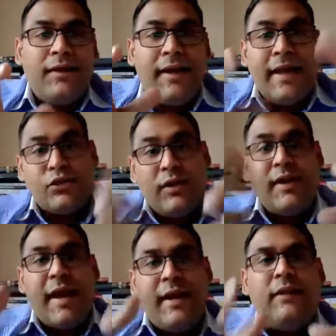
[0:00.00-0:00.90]
than actually
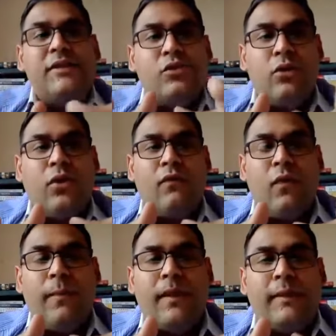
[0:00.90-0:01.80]
writing this
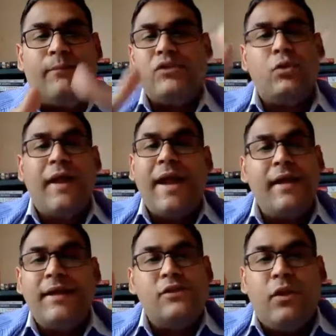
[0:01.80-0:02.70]
non-conformity. So
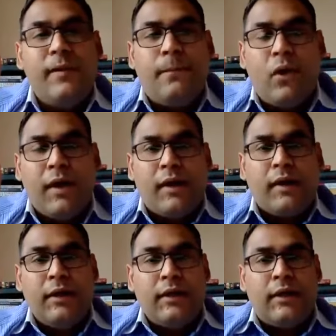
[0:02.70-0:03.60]
writing is not important.
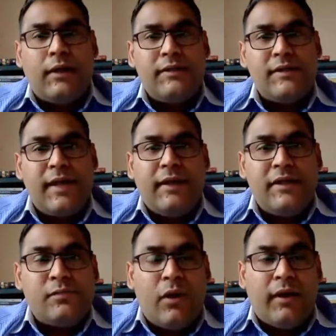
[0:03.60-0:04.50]
Just get
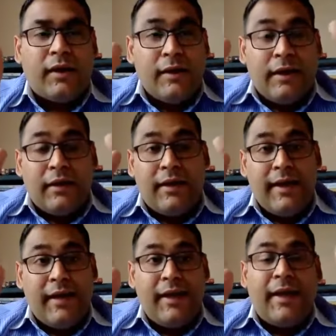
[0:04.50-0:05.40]
this point.
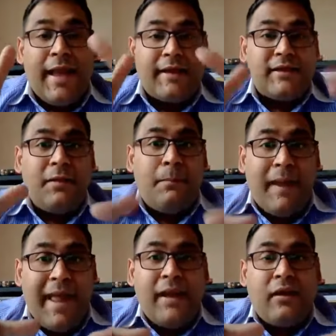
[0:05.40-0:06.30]
Creating an action
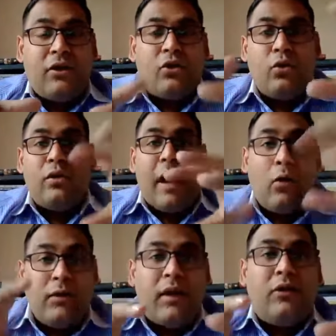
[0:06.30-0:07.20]
plan to
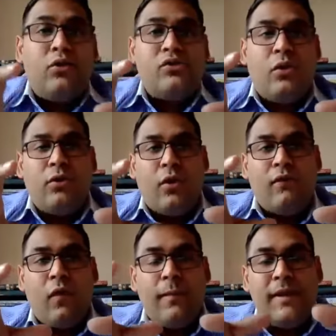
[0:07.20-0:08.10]
counter those
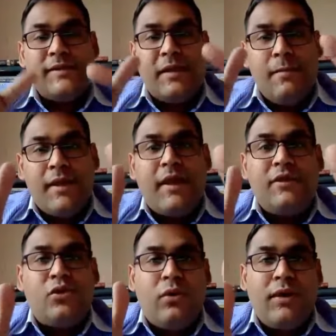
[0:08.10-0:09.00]
non-conformities and making
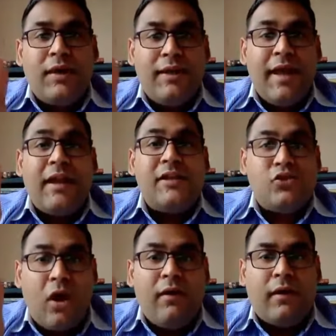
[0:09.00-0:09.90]
sure that they are
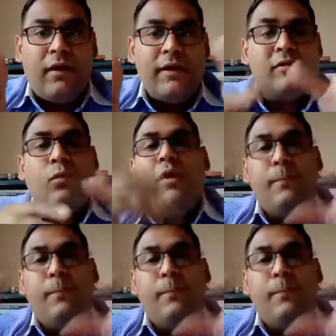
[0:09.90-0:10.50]
resolved is more